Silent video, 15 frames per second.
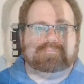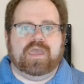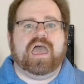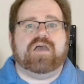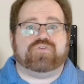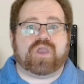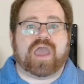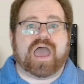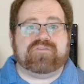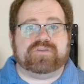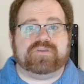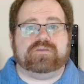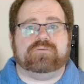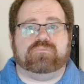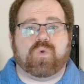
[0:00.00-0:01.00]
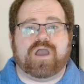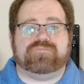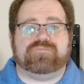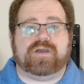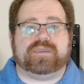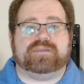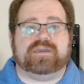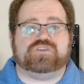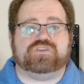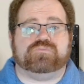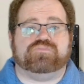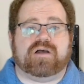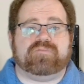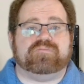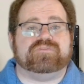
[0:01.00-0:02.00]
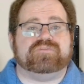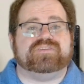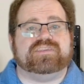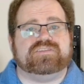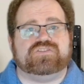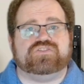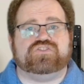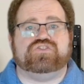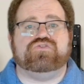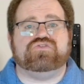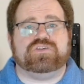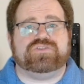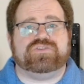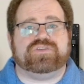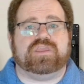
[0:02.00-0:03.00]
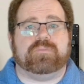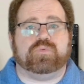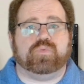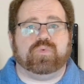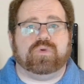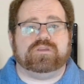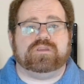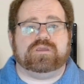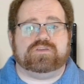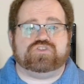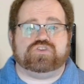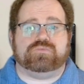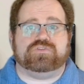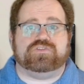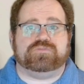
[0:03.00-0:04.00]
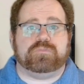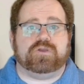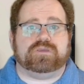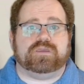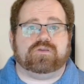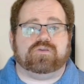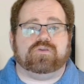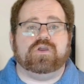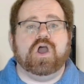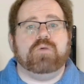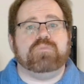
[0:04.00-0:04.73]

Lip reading: If you're having Wi-Fi connection problems, this is usually the number one issue with smart gear.